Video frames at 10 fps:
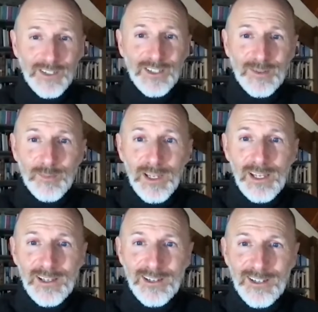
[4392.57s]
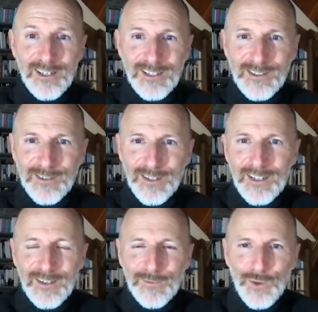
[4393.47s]
to just be. It is,
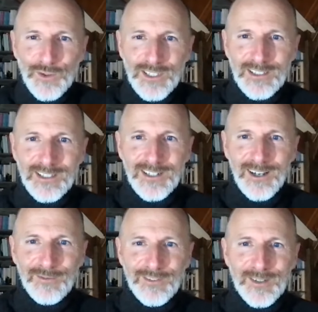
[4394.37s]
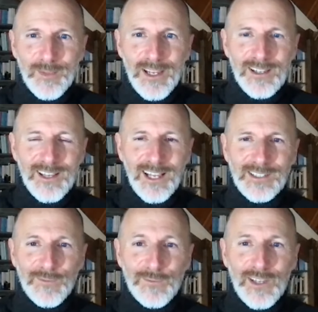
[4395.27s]
of course, it's enough to be.
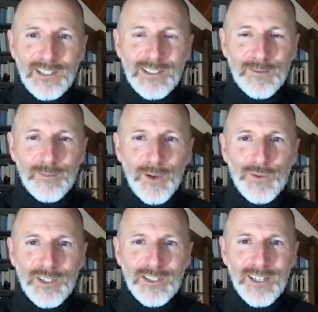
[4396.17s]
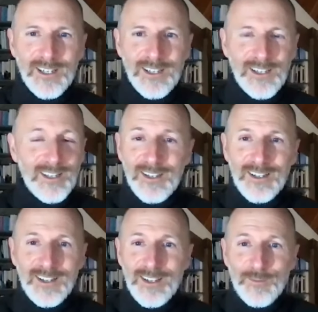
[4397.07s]
That's a, that's the most,
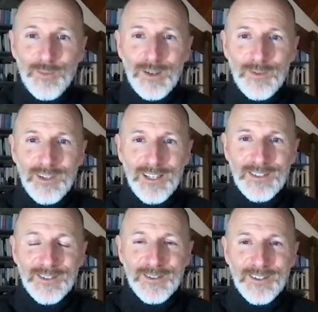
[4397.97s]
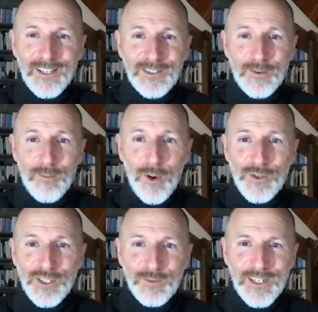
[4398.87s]
that's the, that's the
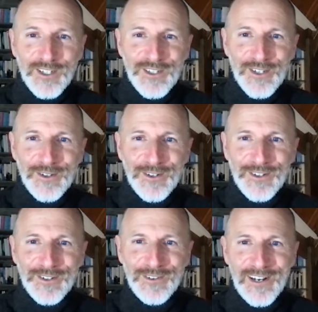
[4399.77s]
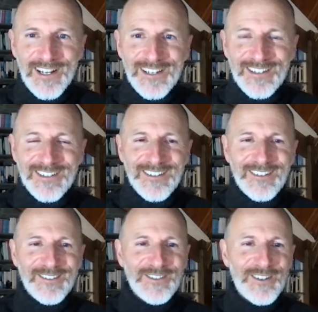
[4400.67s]
most we can do, really,
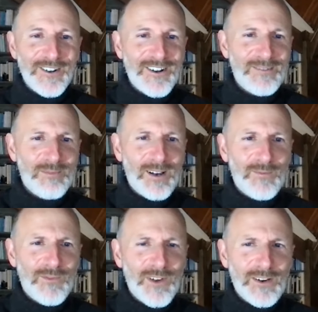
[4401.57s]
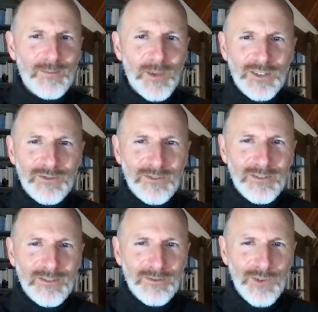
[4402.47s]
you know, so I'm, I'm very much
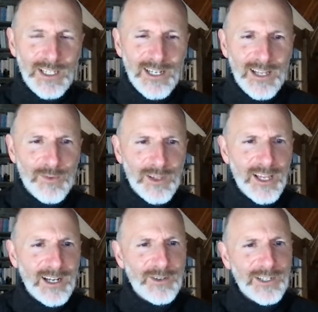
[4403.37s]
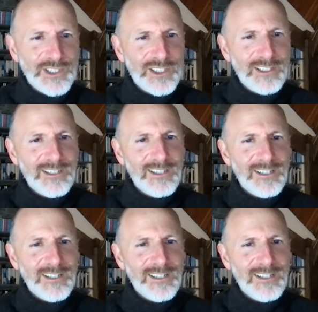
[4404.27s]
resonate with that question.